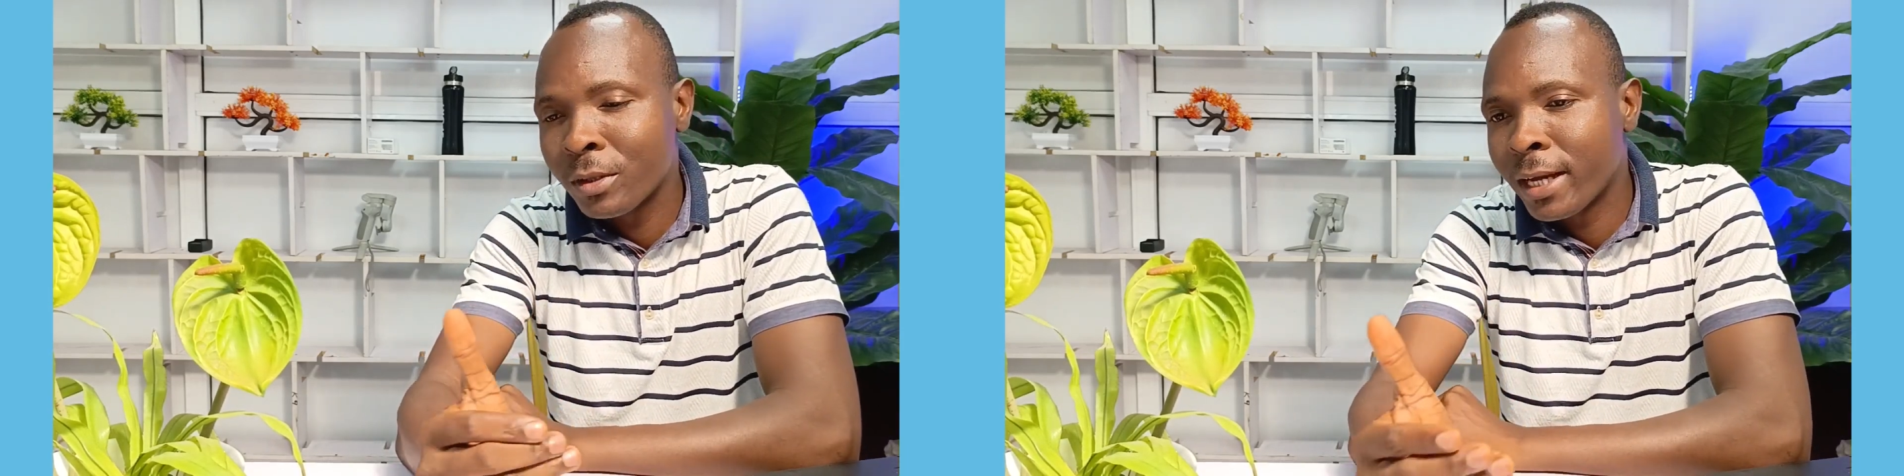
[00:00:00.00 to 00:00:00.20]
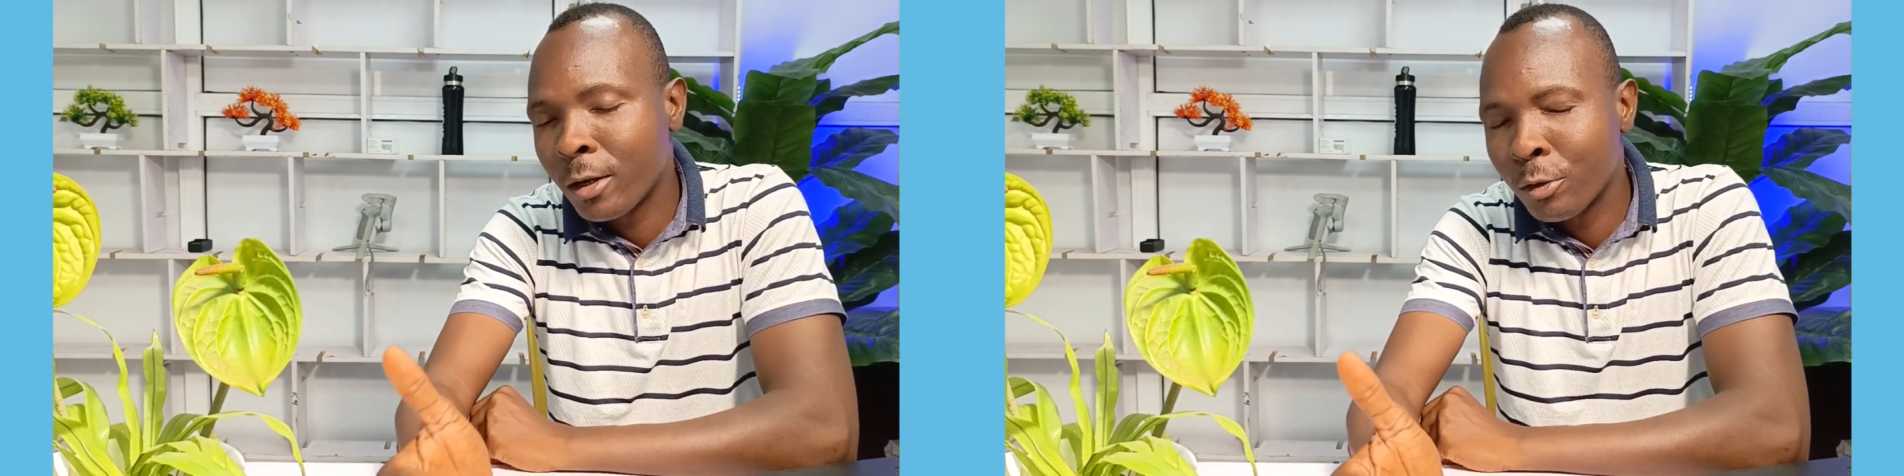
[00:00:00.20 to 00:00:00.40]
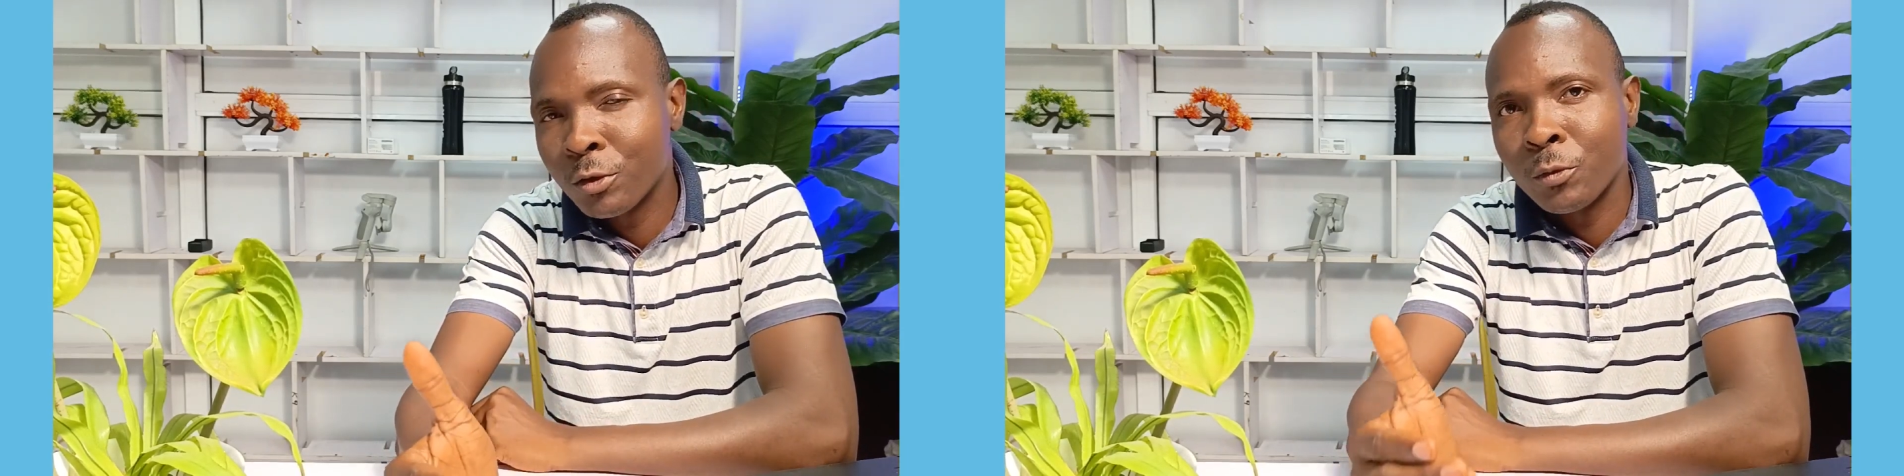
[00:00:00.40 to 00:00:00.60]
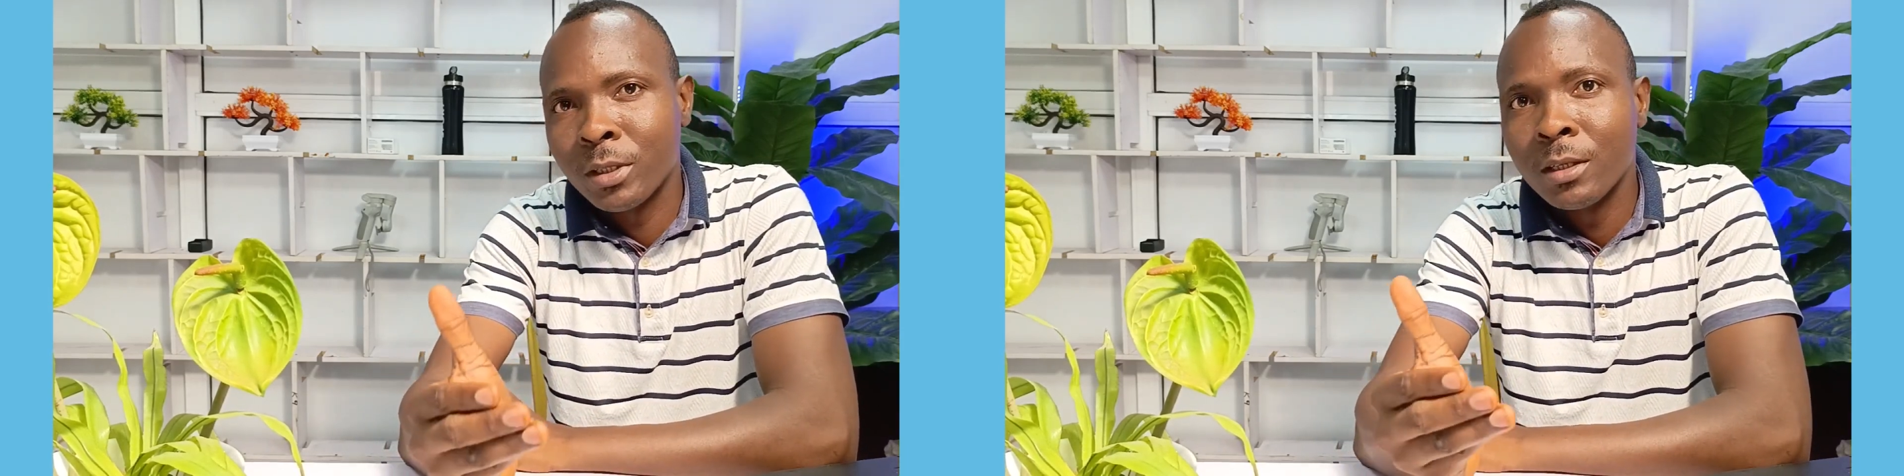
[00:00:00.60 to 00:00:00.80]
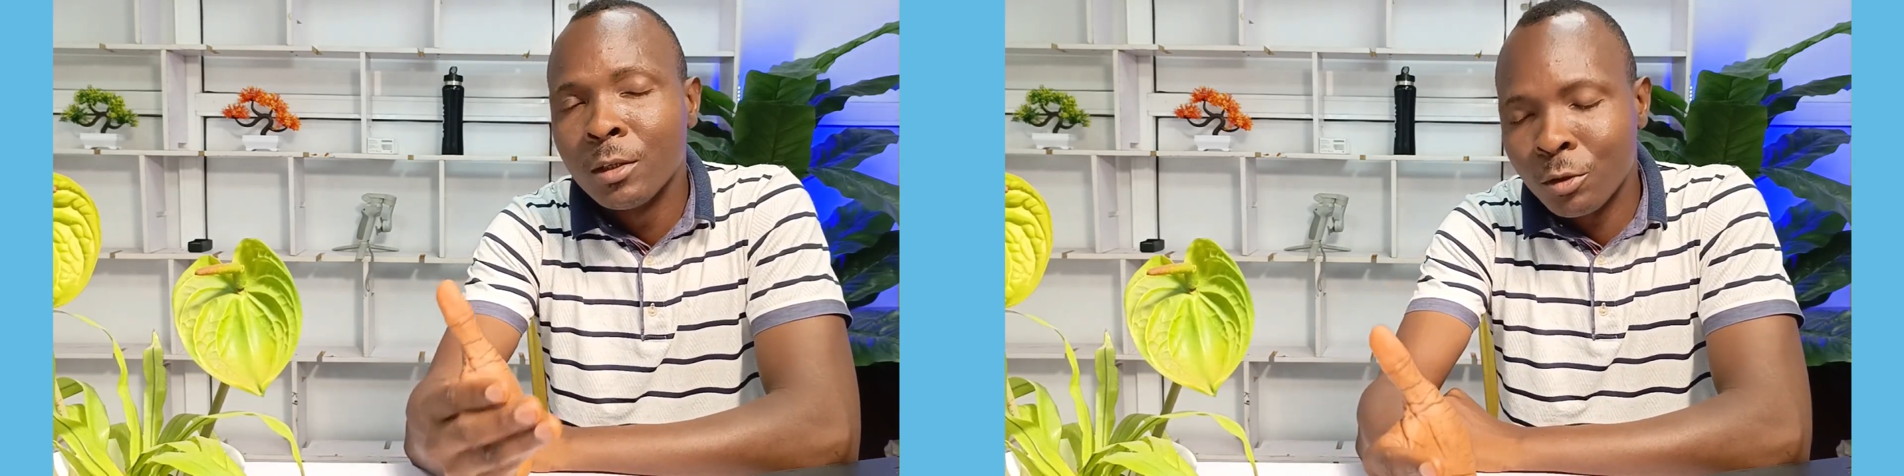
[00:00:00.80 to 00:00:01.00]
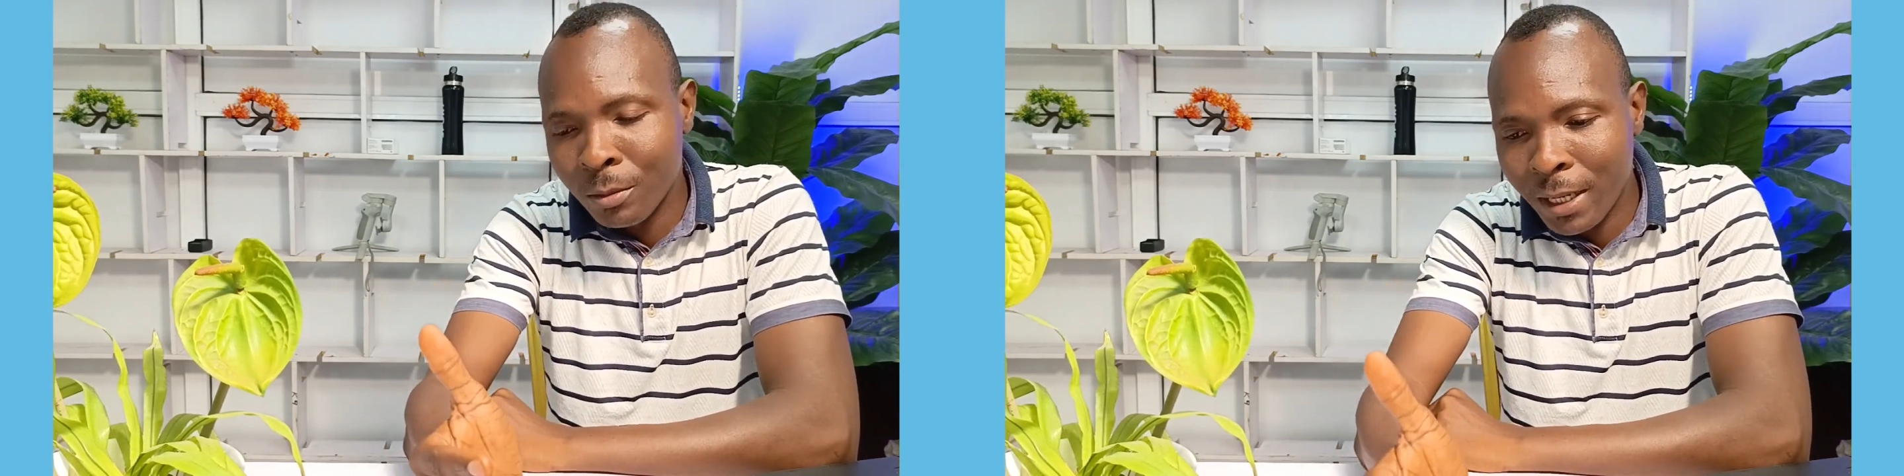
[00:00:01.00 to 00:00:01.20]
all that close way to the